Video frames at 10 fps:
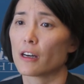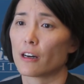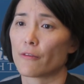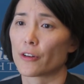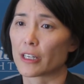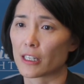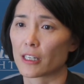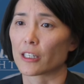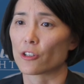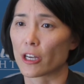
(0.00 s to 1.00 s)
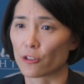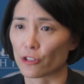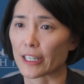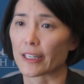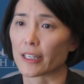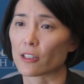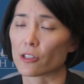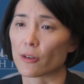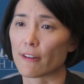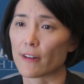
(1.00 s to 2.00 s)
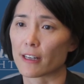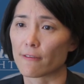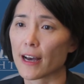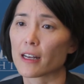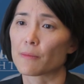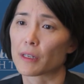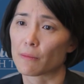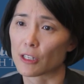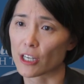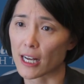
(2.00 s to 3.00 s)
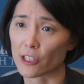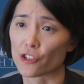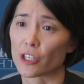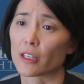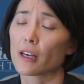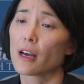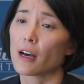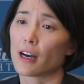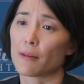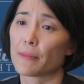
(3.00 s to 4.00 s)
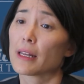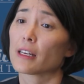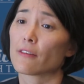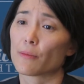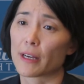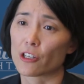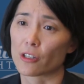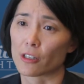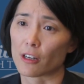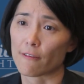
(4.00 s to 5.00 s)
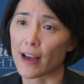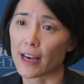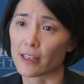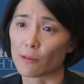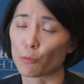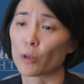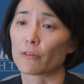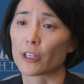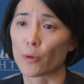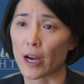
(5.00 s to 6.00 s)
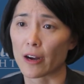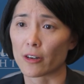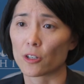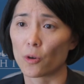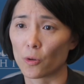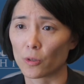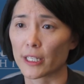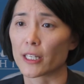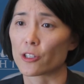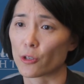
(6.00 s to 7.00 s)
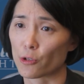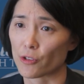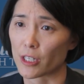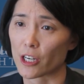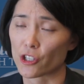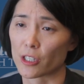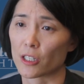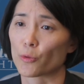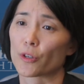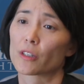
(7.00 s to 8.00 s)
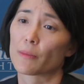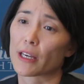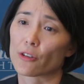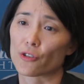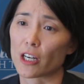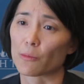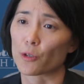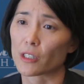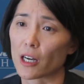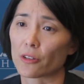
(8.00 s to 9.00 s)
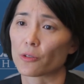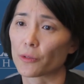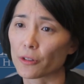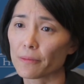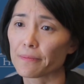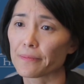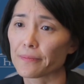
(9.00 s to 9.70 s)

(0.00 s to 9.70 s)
of their eating and, and drinking. So I find afatinib can be challenging. Uh, many of the patients on afatinib will require a hold and a dose reduction in order to make the drug more tolerable.